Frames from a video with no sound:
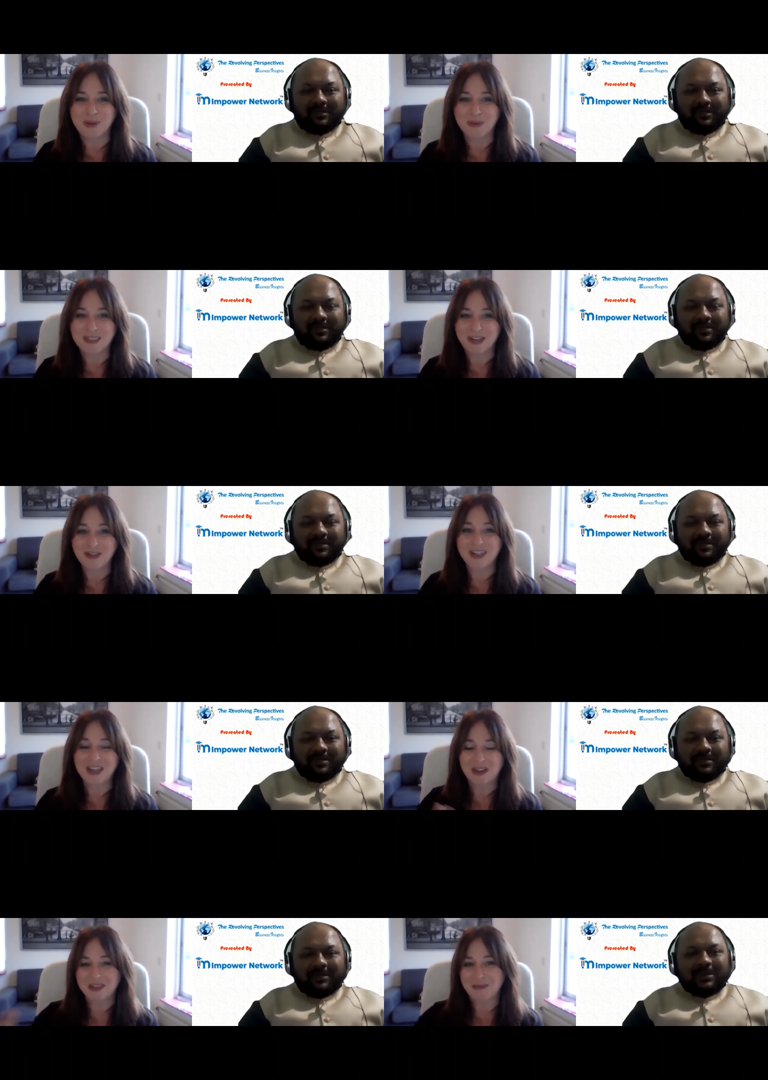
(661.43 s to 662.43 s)
Speaker 1: are potentially
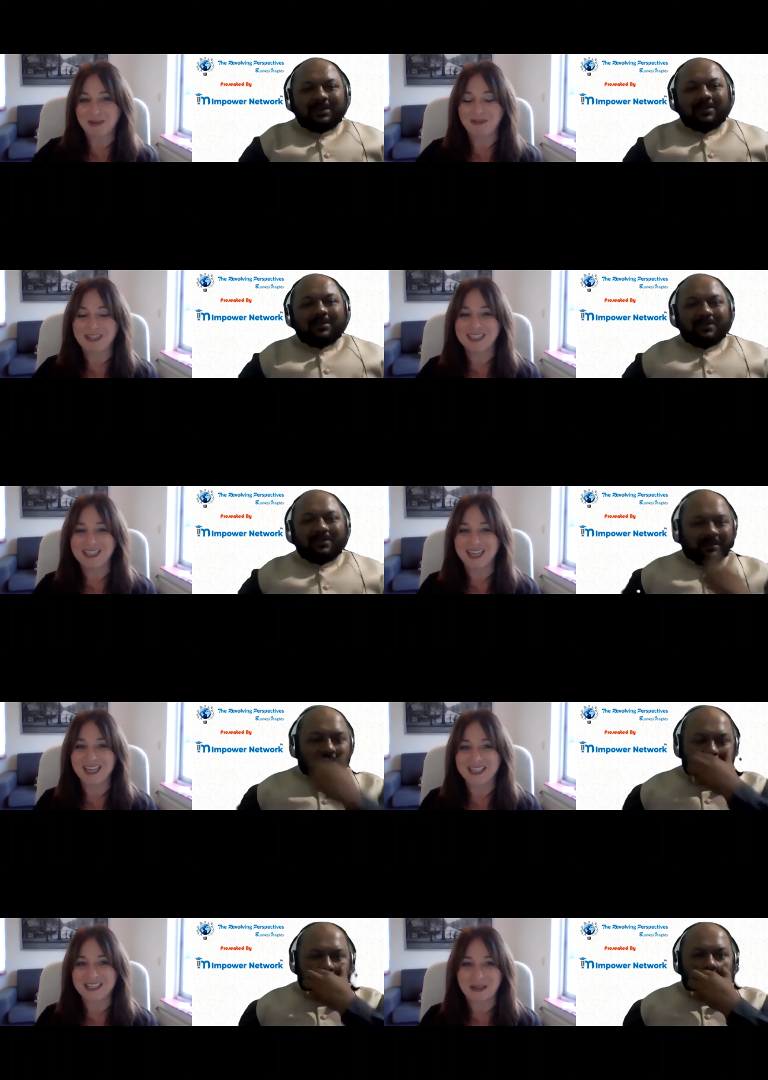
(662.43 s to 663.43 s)
going to be reading it
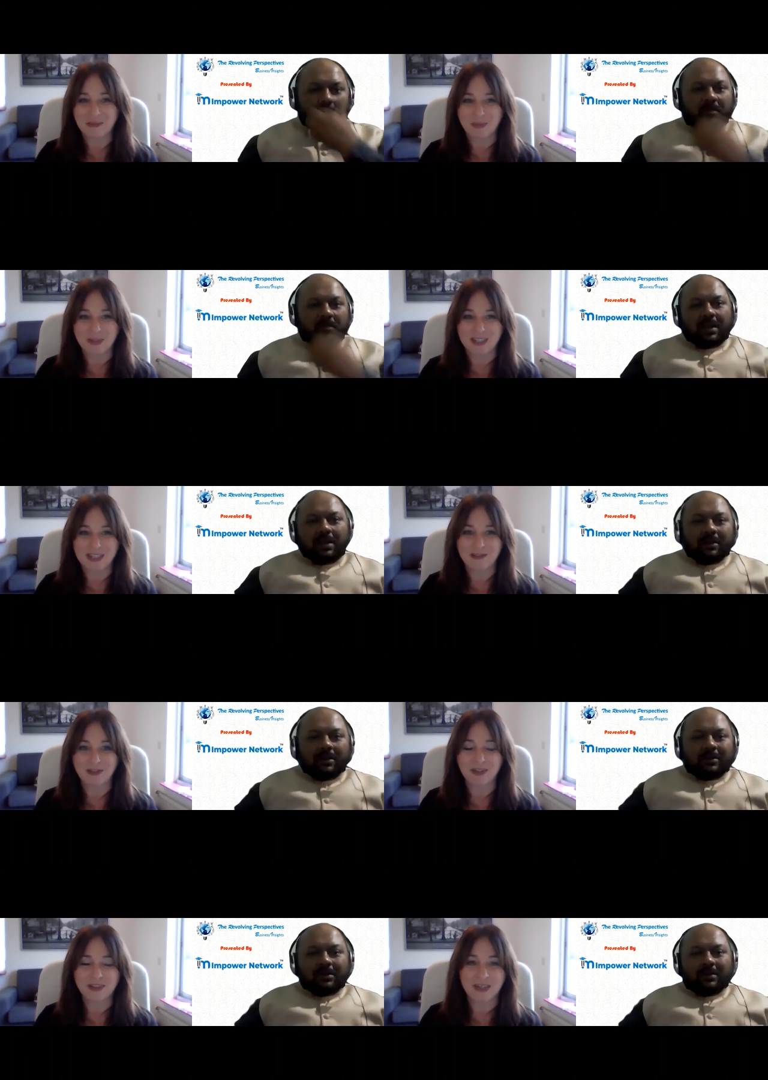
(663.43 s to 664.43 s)
at some point in the
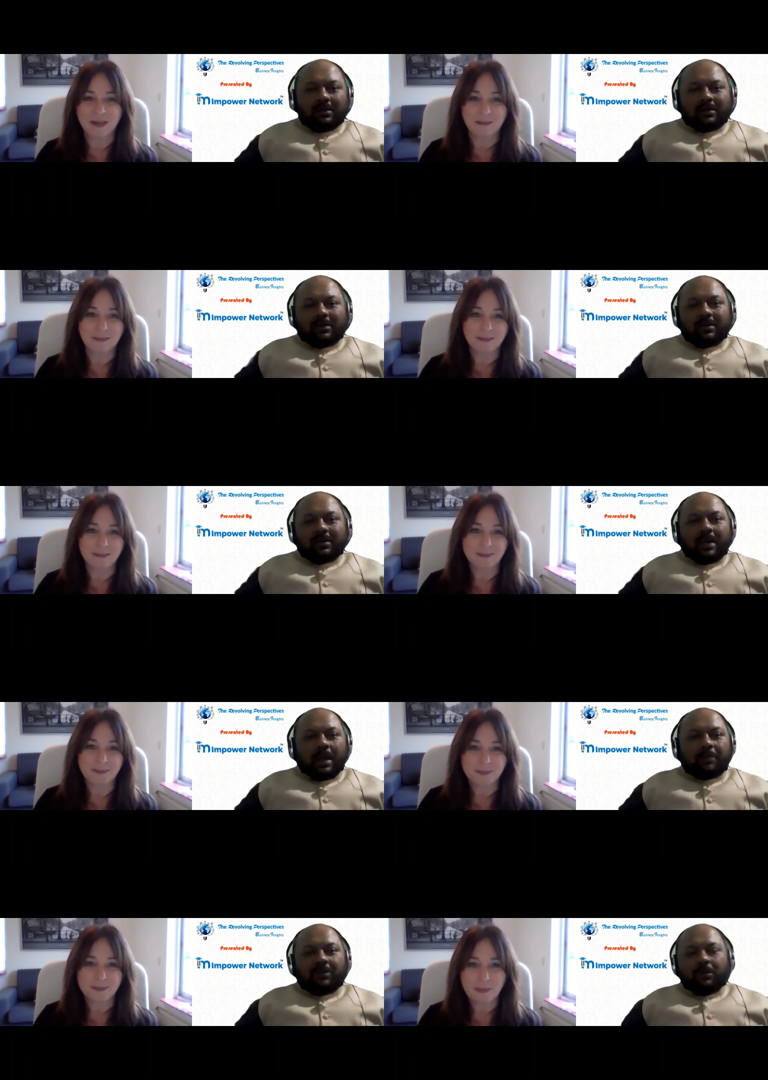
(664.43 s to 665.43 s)
future.
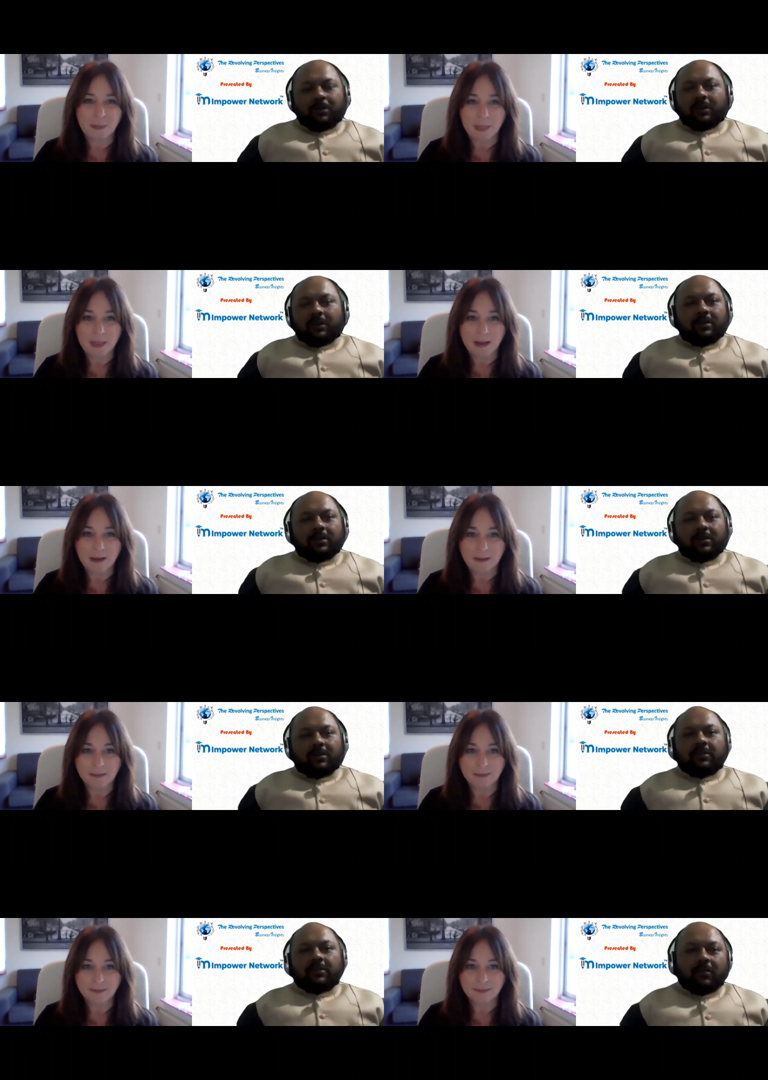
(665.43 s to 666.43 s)
Speaker 2: Absolutely. So this
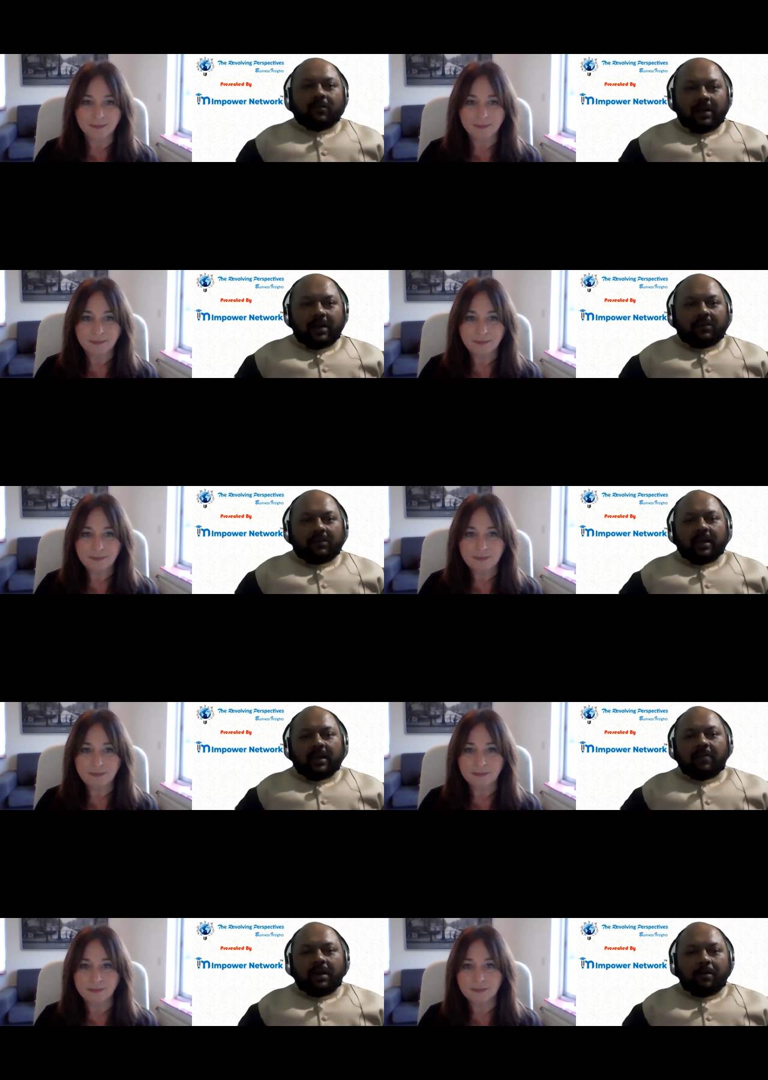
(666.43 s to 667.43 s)
digital world actually have
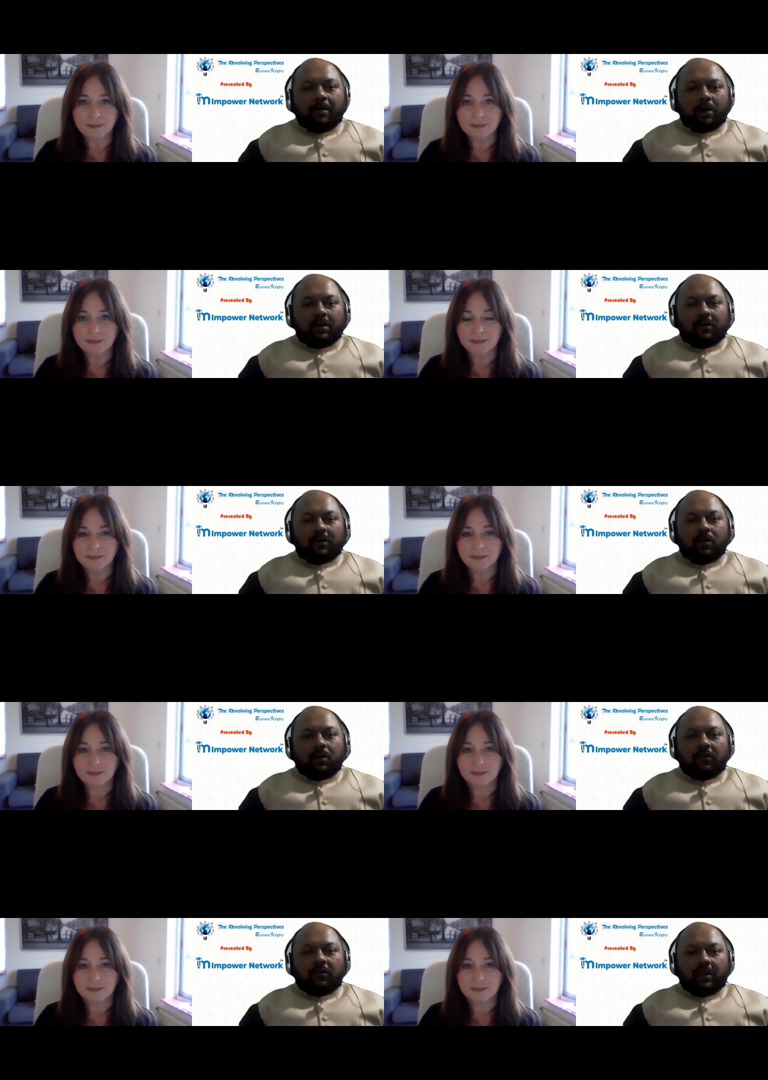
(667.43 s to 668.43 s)
uh, brought us to a
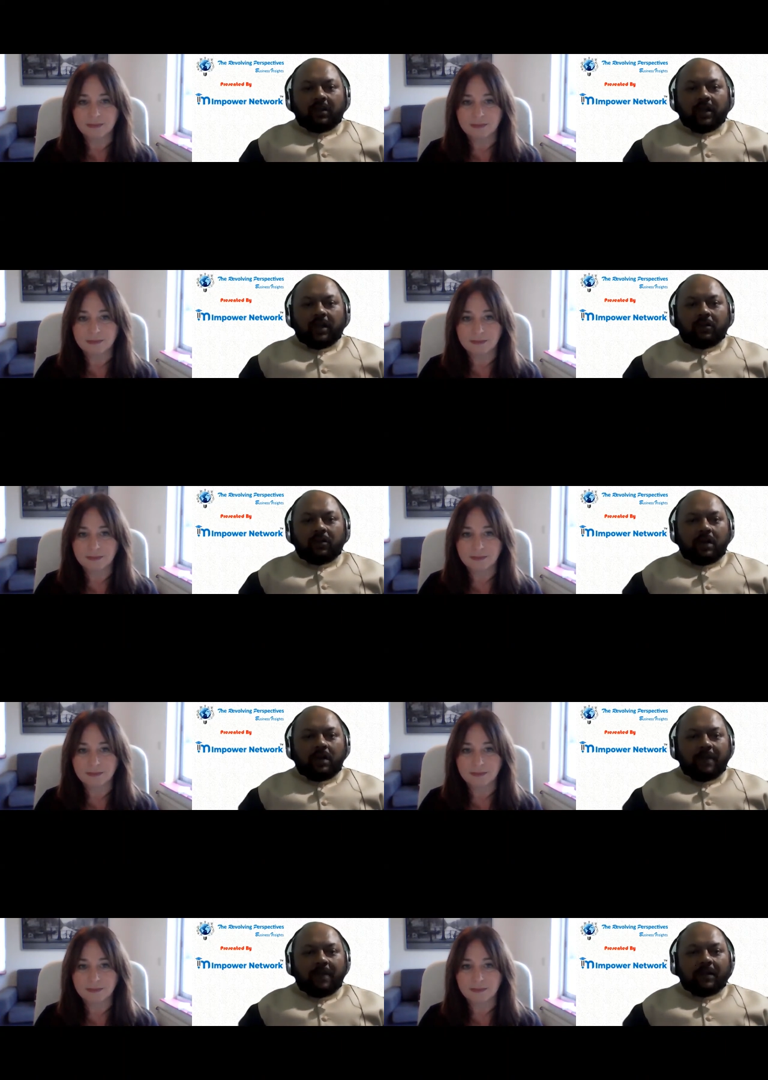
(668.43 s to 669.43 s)
stage wherein you know
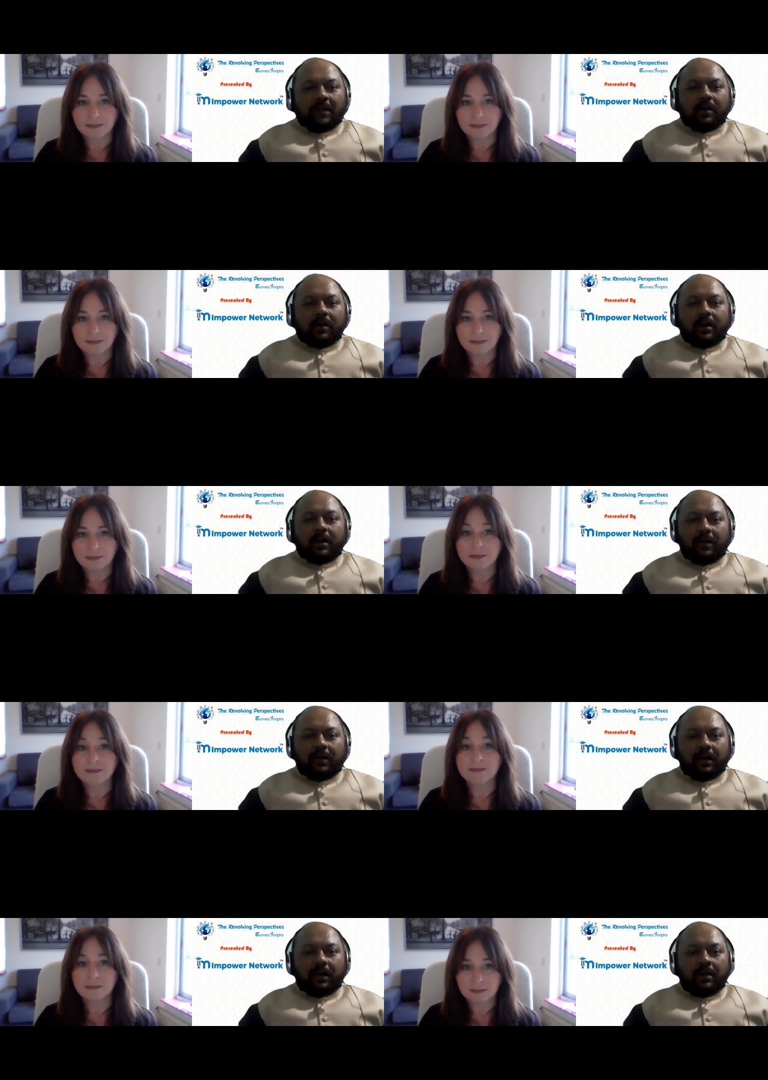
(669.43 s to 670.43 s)
every word and
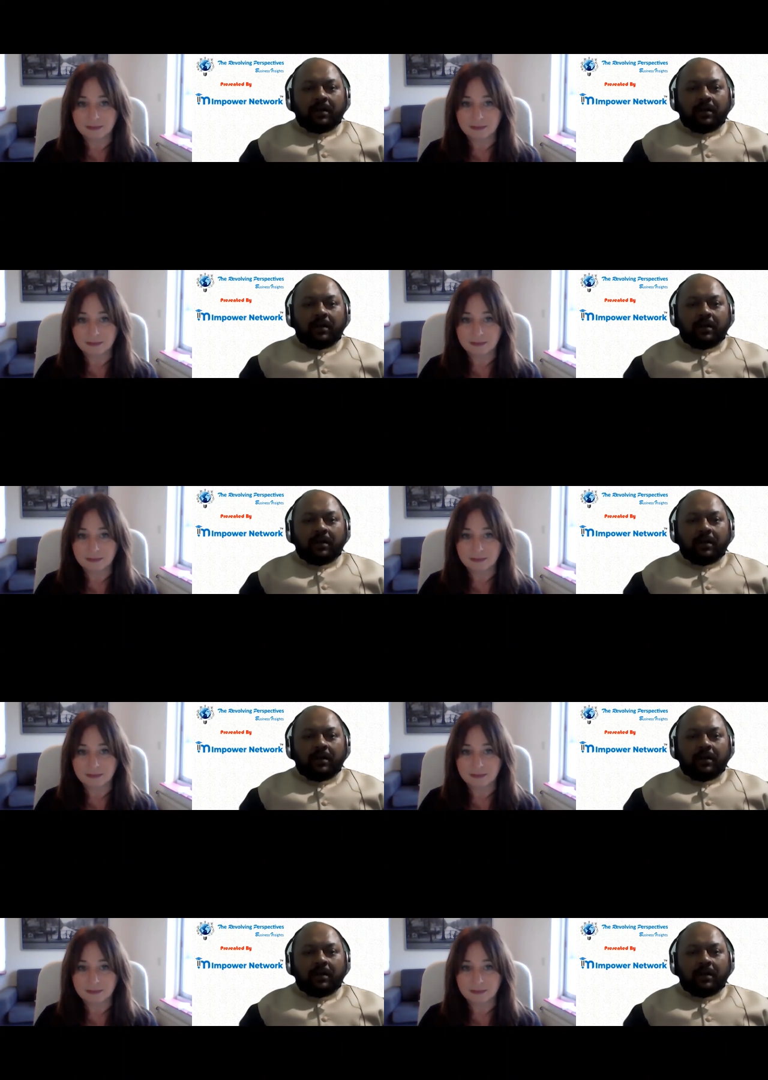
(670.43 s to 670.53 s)
every